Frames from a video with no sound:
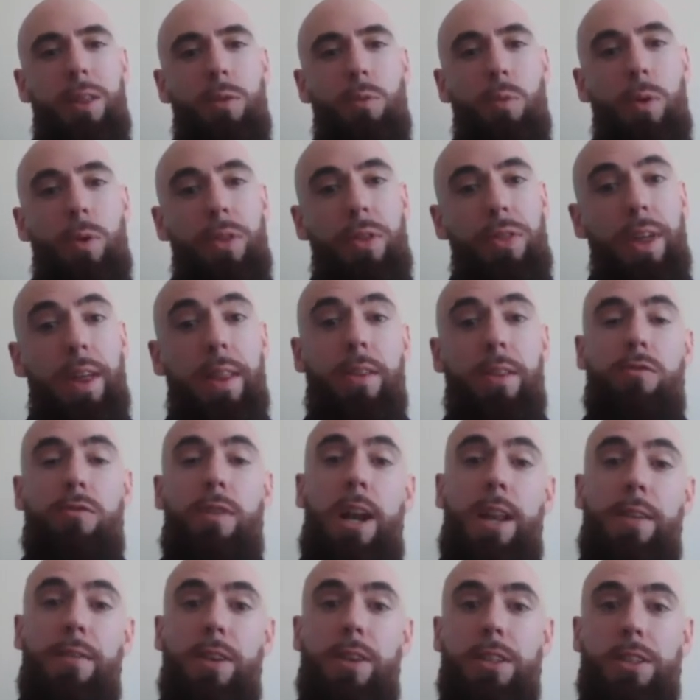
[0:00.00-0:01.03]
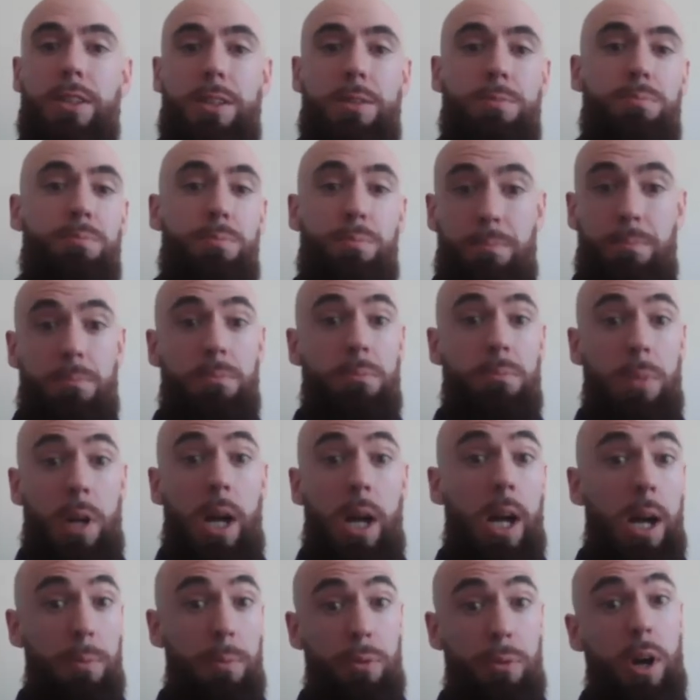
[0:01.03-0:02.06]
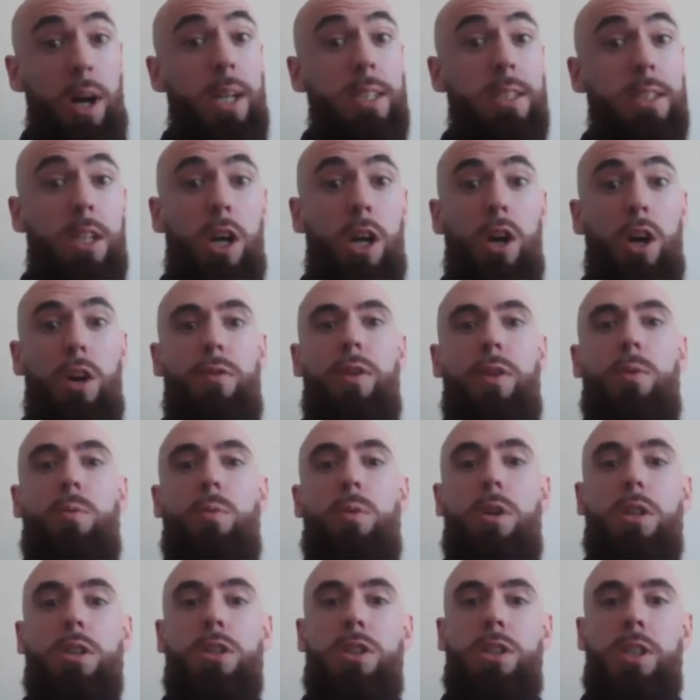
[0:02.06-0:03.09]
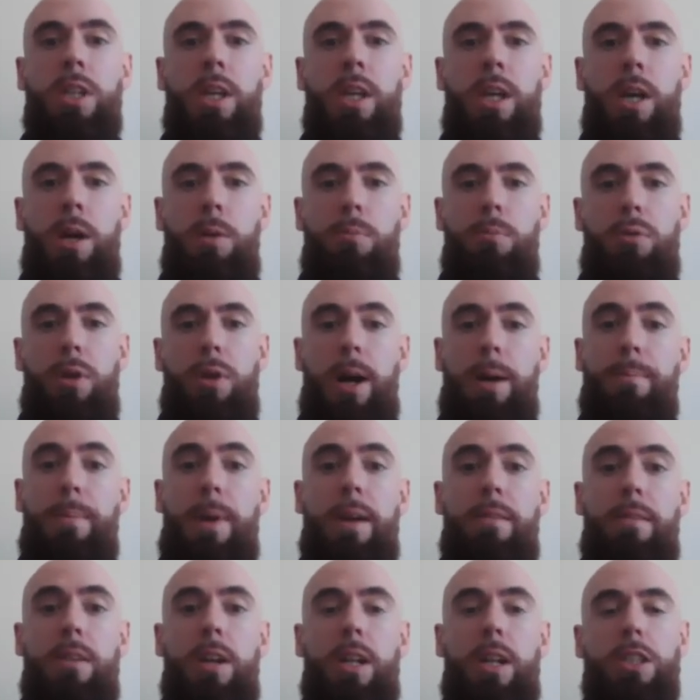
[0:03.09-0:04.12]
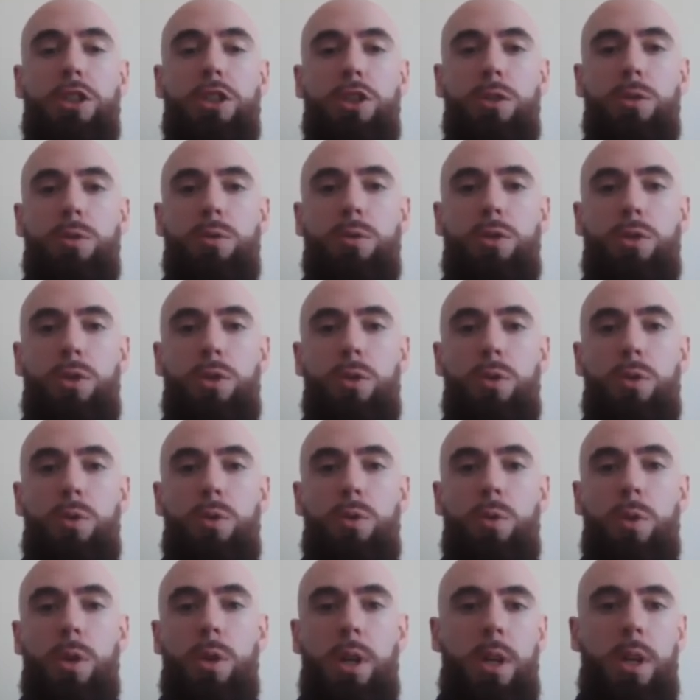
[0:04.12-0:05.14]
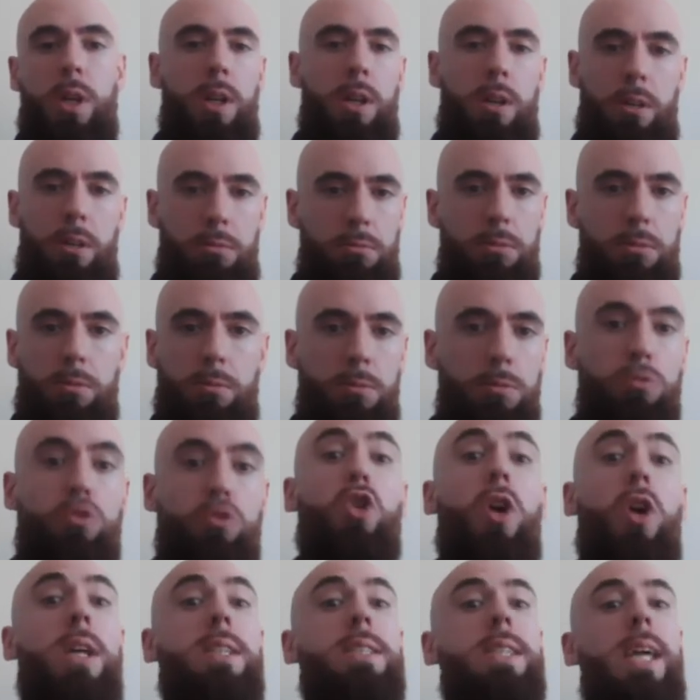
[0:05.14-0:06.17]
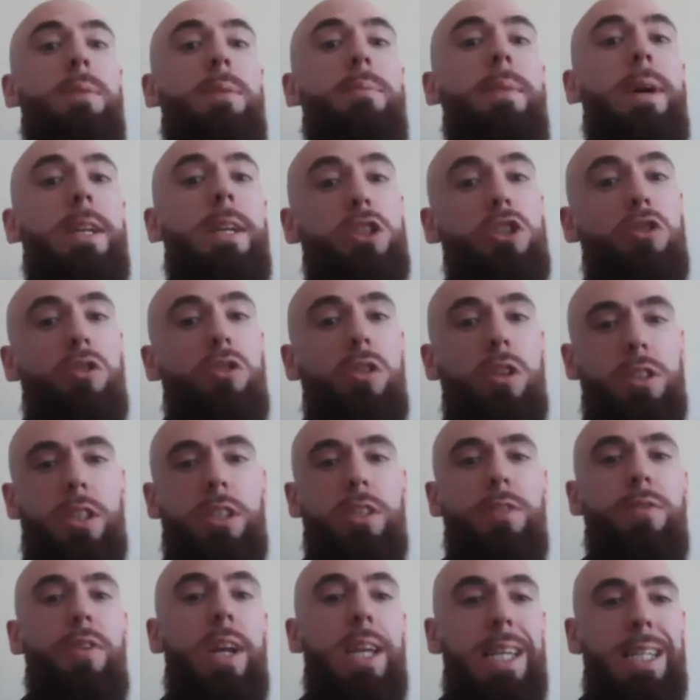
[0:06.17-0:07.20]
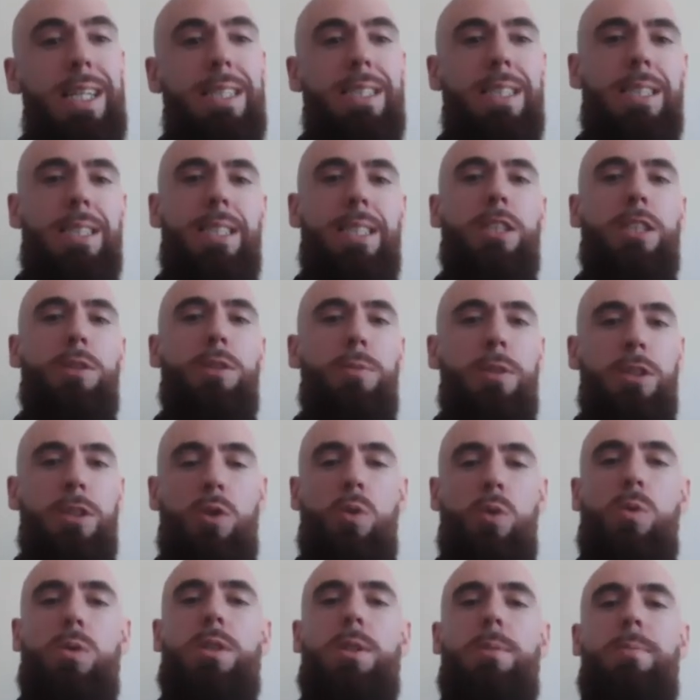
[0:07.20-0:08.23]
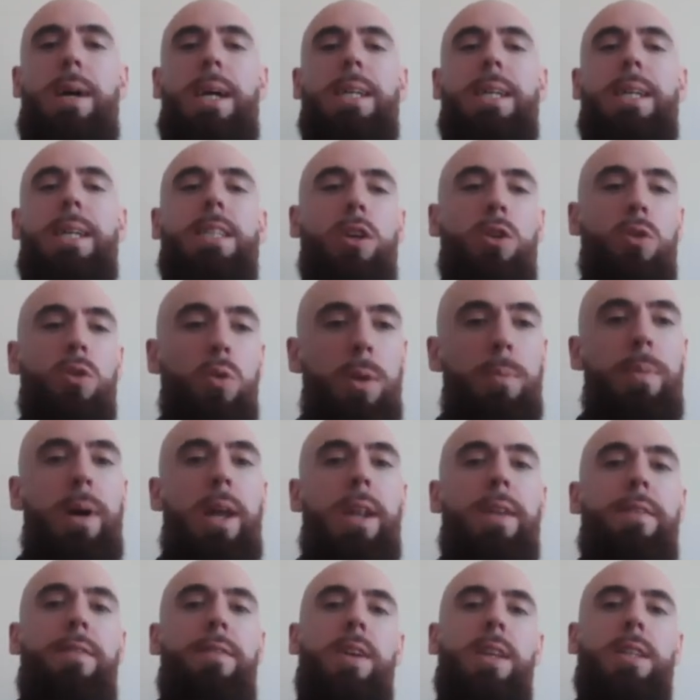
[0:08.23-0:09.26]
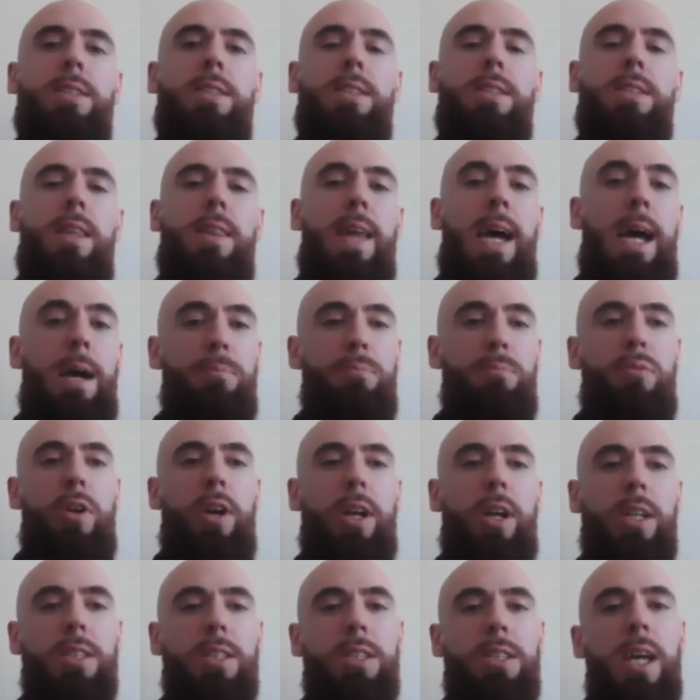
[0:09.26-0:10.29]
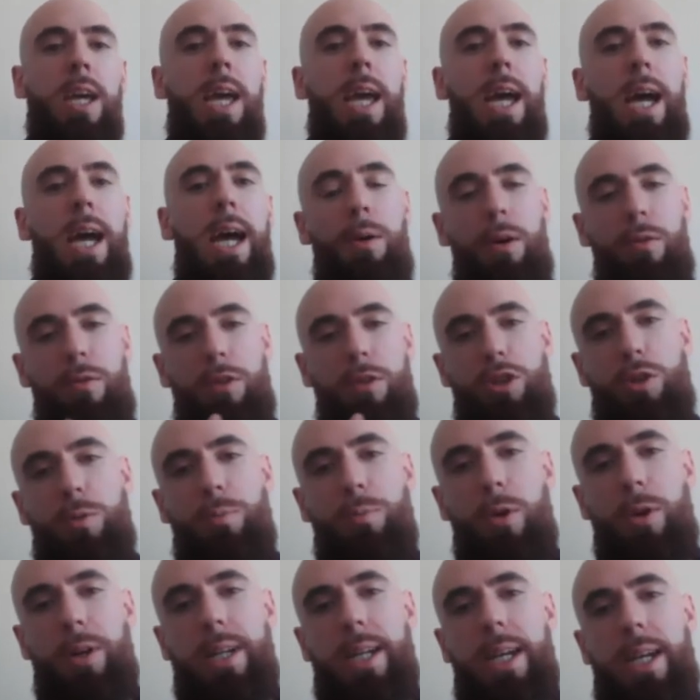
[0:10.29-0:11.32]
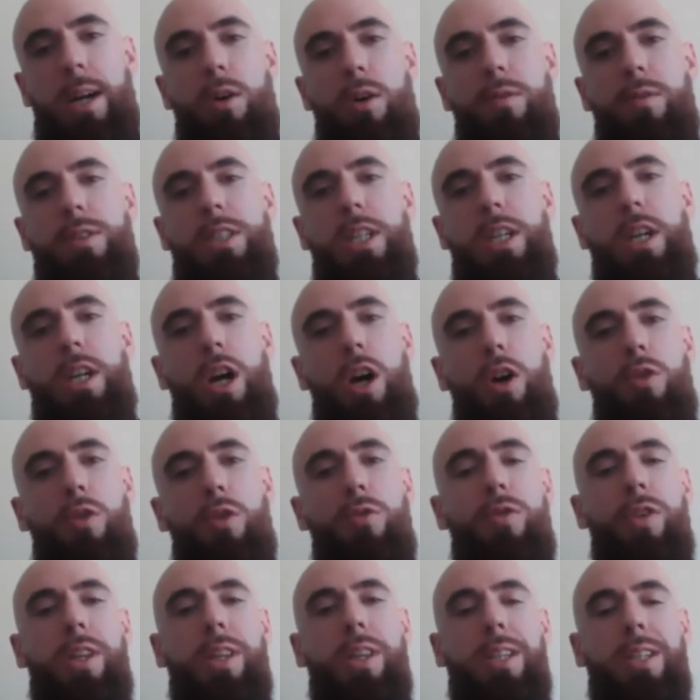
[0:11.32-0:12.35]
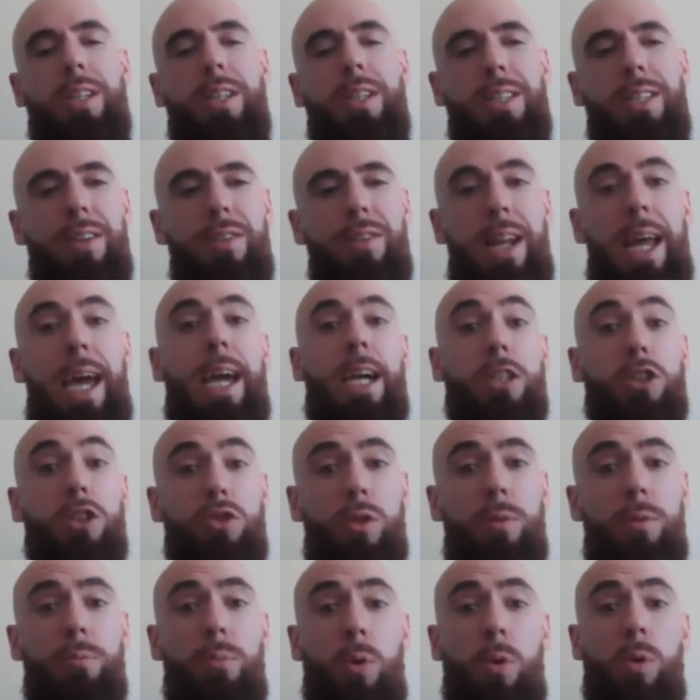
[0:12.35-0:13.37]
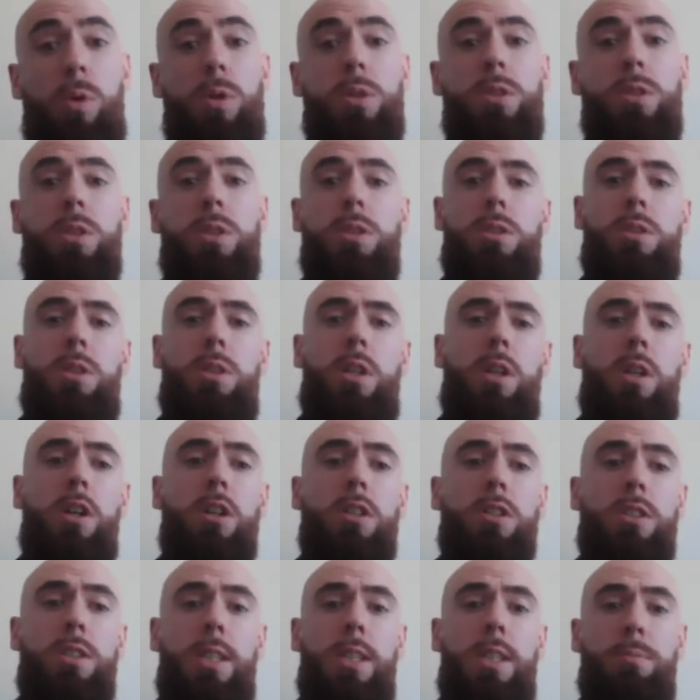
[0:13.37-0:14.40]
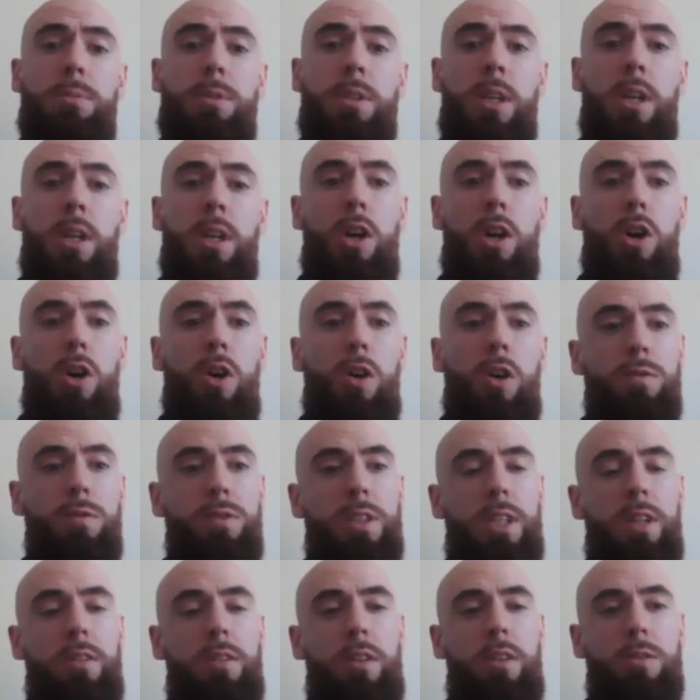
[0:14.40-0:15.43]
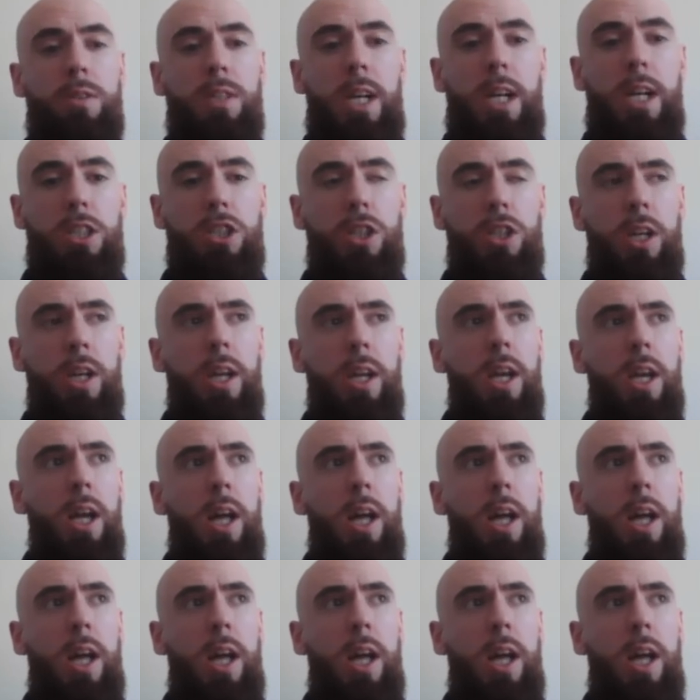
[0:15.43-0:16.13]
we think the relevance prior to COVID was primarily due to trying to get the message across that it's a very easy system, it's automatic, and all the benefits that that brings. However, as you point out, obviously COVID has given extra importance to the concept of zero touch.